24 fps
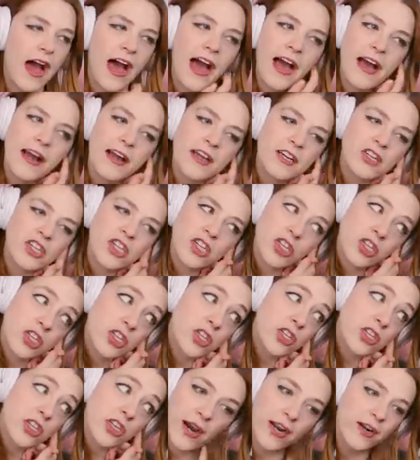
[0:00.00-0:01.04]

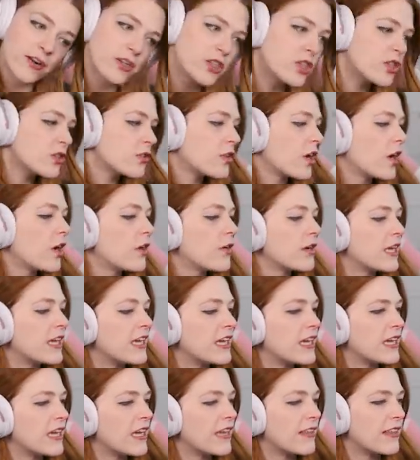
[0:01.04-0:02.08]
Hash, why don't you go
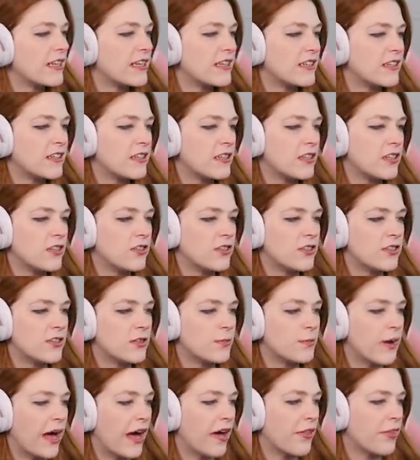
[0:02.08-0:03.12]
eat and then use
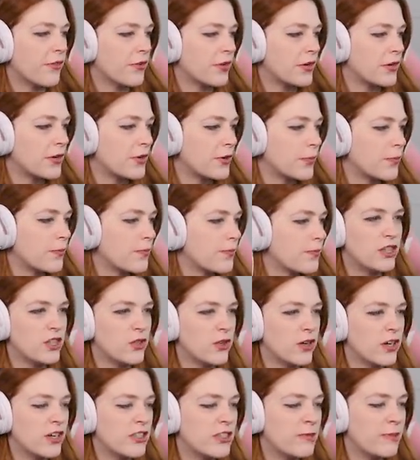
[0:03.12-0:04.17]
the bathroom.
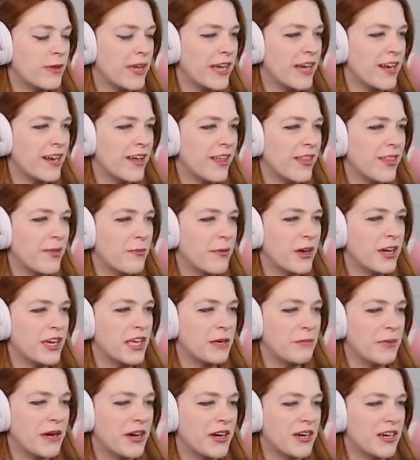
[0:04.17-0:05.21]
Dior's playing on the
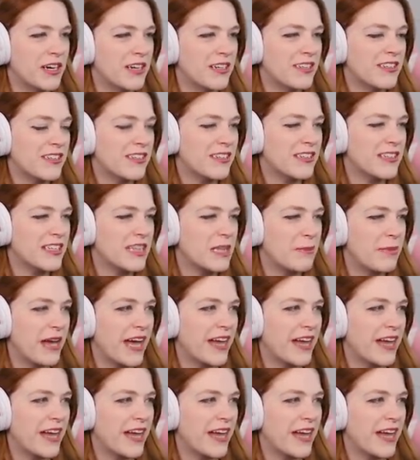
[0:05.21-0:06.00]
monkey bars in the